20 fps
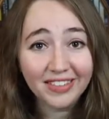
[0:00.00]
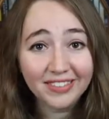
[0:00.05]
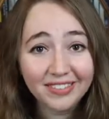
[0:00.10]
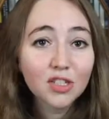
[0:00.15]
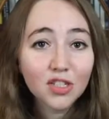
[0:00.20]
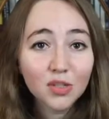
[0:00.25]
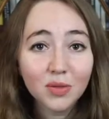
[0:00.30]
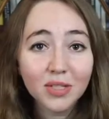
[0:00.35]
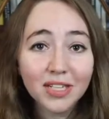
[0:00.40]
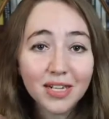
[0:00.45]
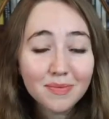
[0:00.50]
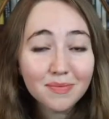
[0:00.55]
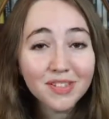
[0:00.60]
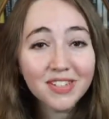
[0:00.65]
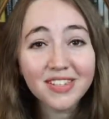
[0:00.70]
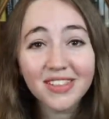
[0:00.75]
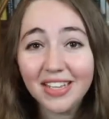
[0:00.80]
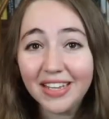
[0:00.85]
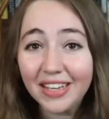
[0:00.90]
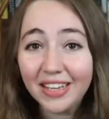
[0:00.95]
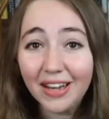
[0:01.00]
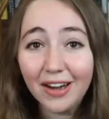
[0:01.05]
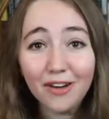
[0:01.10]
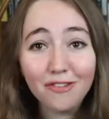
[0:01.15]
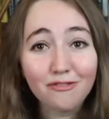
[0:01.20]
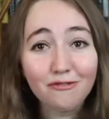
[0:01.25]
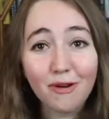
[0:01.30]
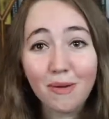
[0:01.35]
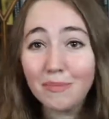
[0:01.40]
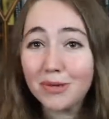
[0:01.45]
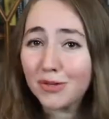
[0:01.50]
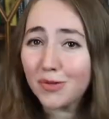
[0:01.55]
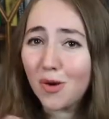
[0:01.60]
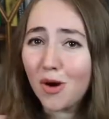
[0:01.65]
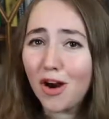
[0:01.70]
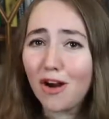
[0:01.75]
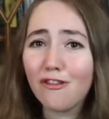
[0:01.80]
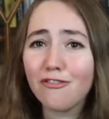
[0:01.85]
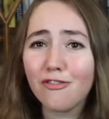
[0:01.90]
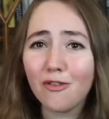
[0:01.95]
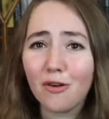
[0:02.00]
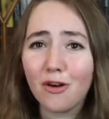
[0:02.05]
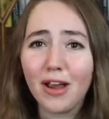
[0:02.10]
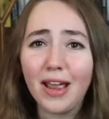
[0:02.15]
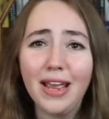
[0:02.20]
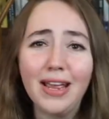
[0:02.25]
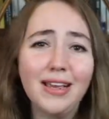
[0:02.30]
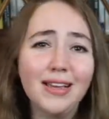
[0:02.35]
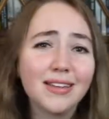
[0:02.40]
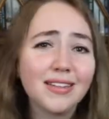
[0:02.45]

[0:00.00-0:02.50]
So when it comes to thinking of repertoire for a